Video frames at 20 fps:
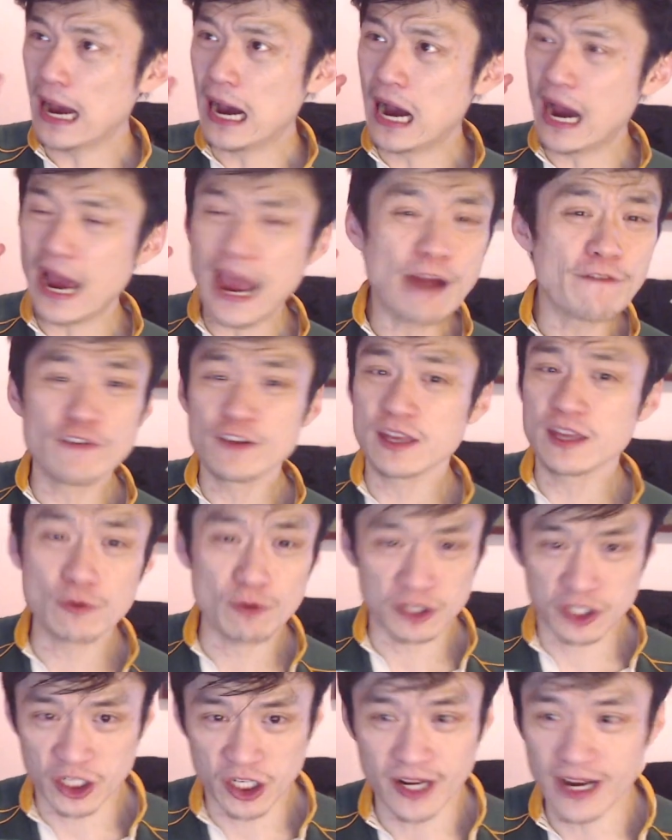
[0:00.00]
Everything
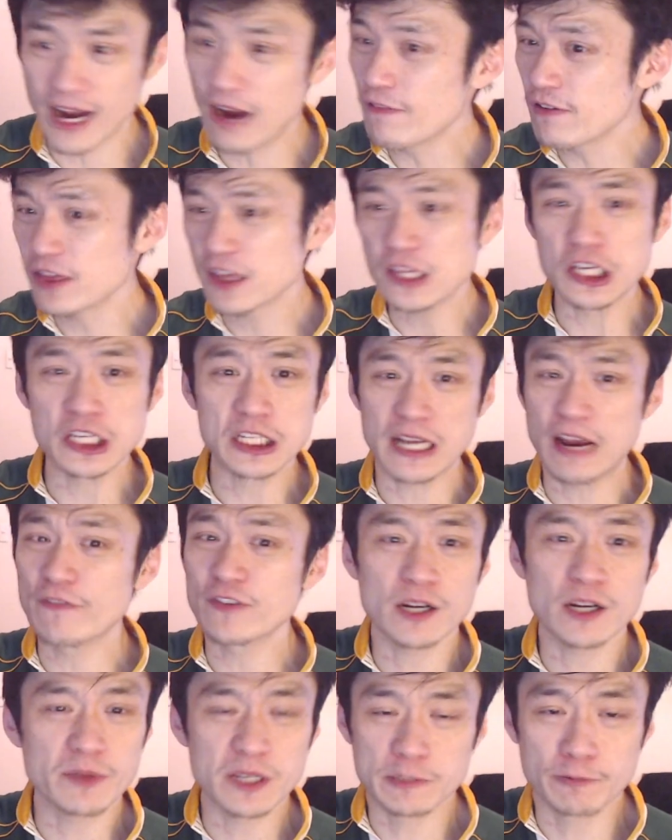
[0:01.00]
was cheered. Every
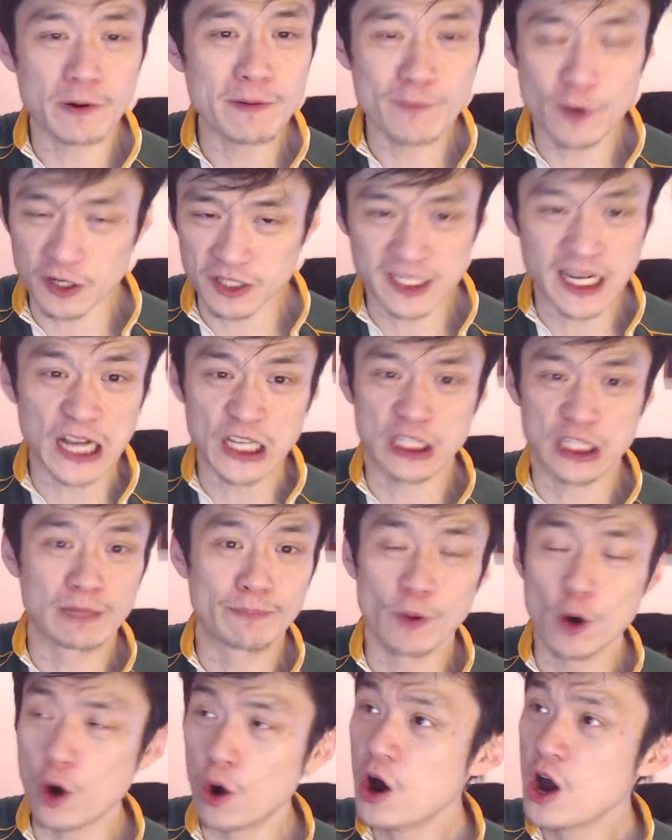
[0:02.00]
time the Springboks touched the
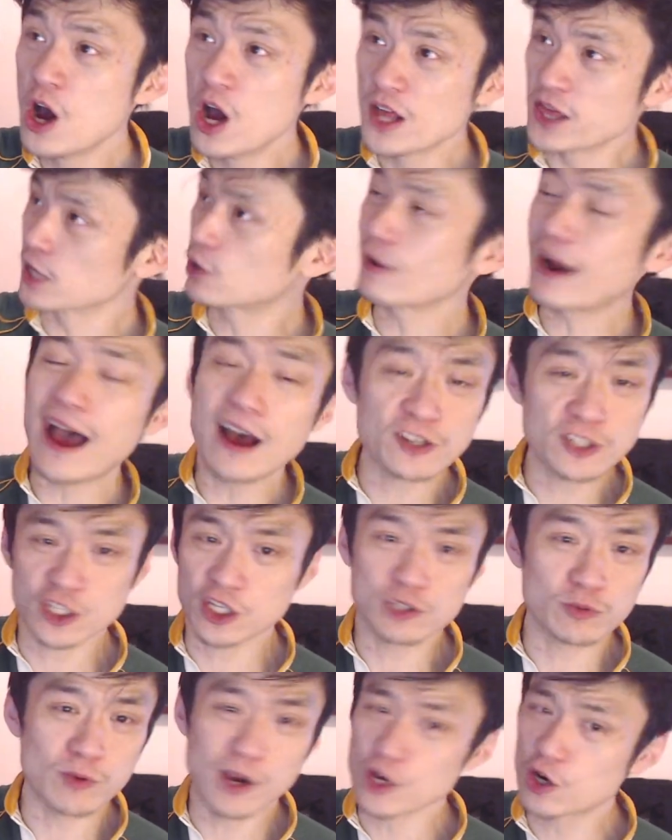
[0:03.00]
ball, the crowd just
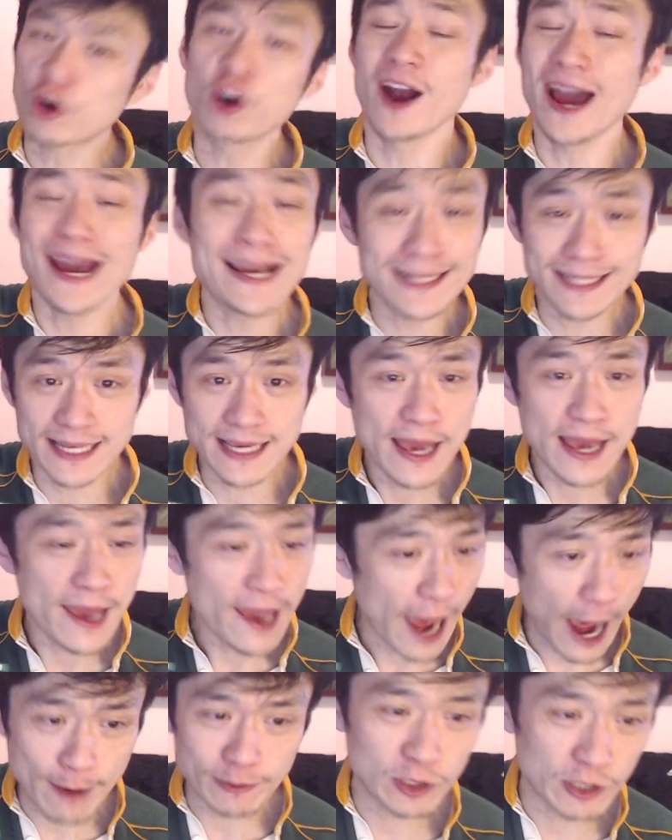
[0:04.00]
went crazy,
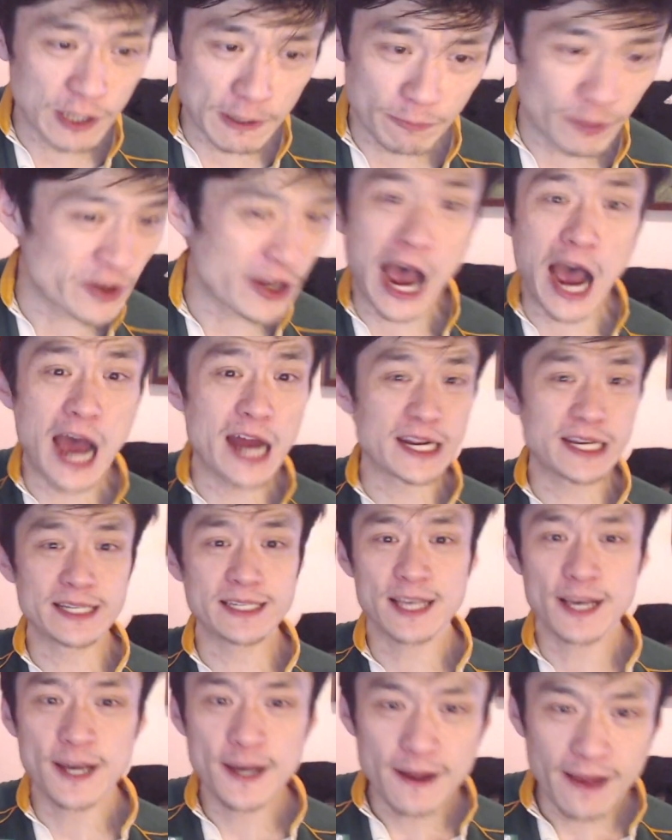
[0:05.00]
absolutely bananas.
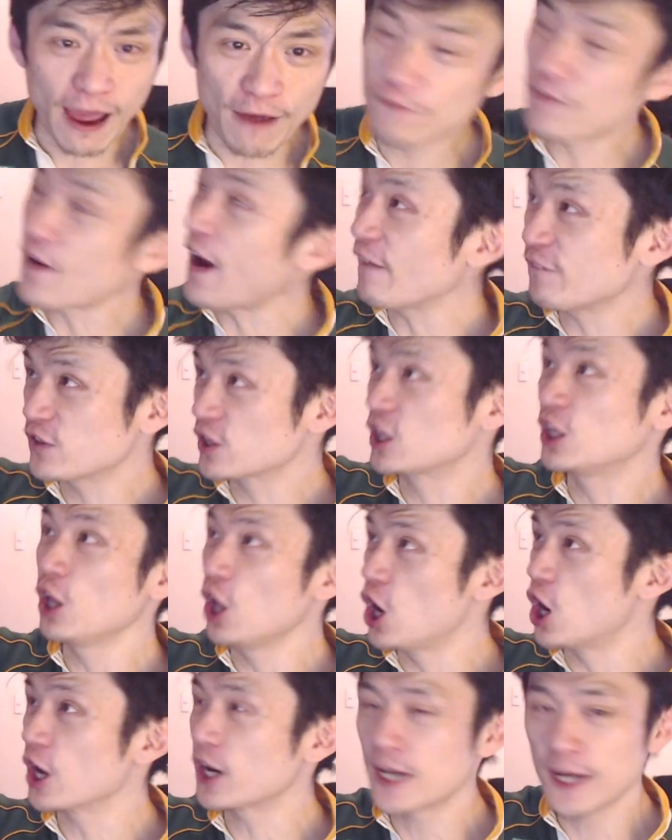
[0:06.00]
And Fat de
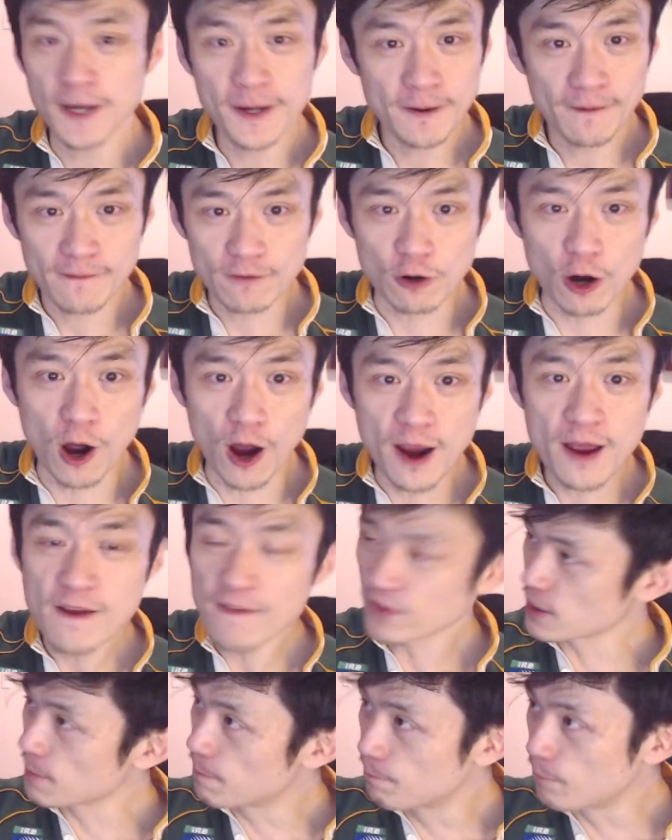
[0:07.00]
Klerk, right,
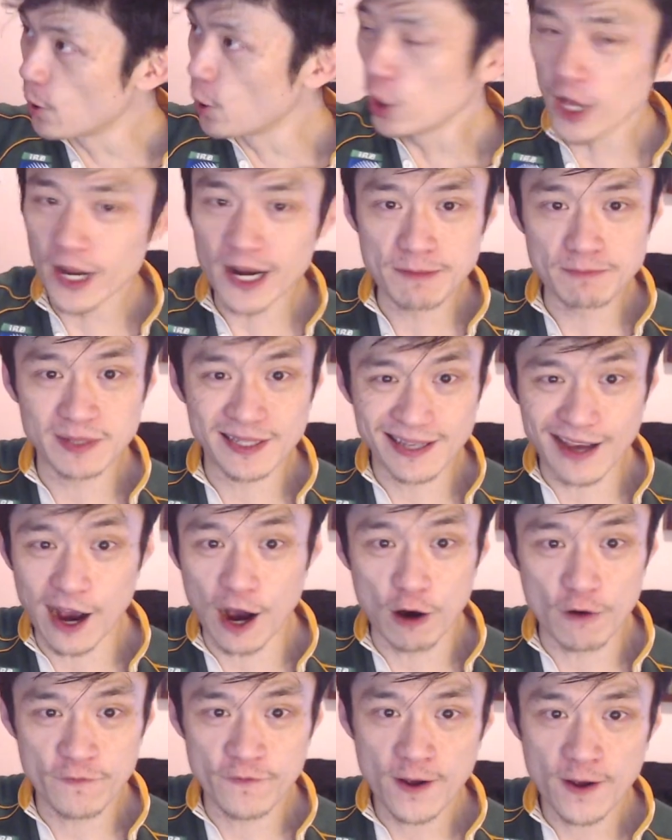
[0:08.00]
the bullet
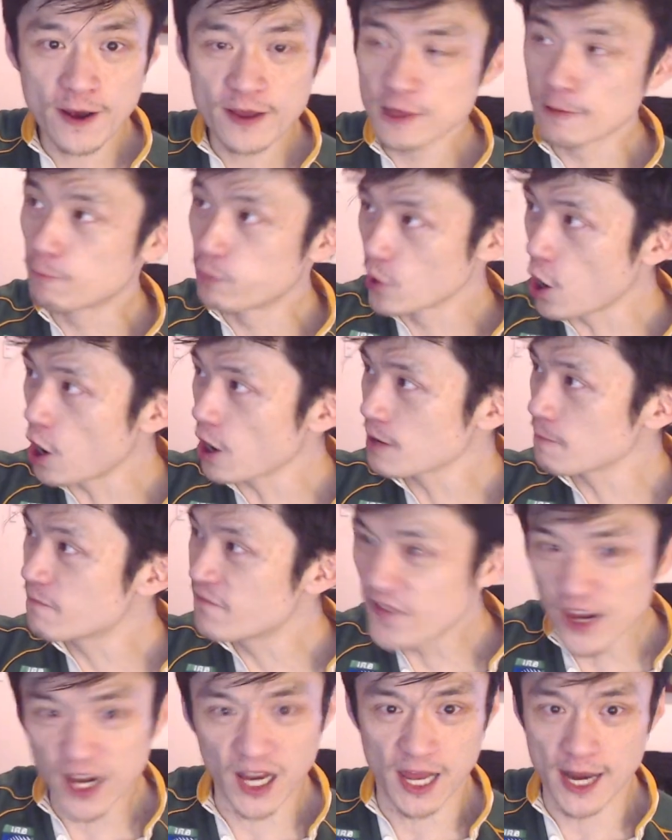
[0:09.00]
himself, the blonde
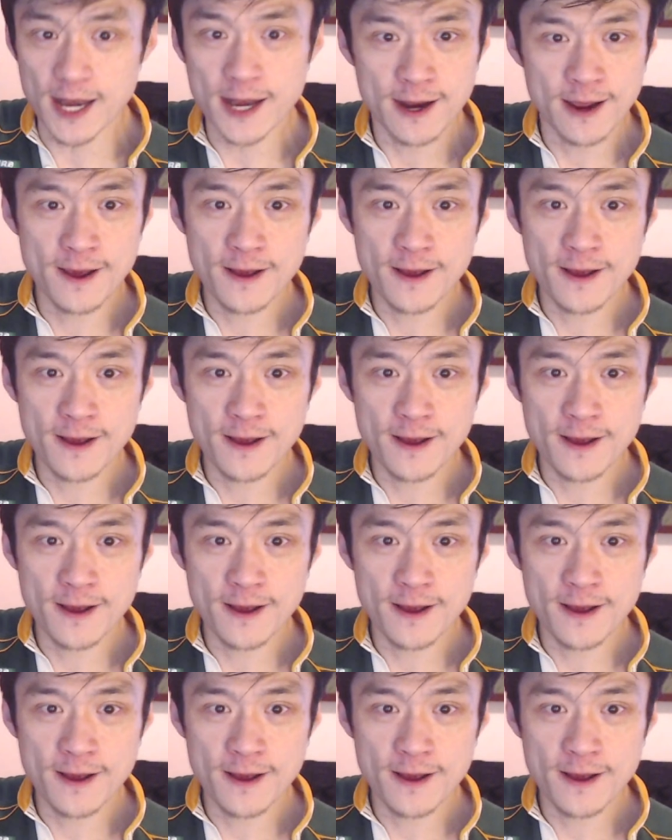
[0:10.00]
villain,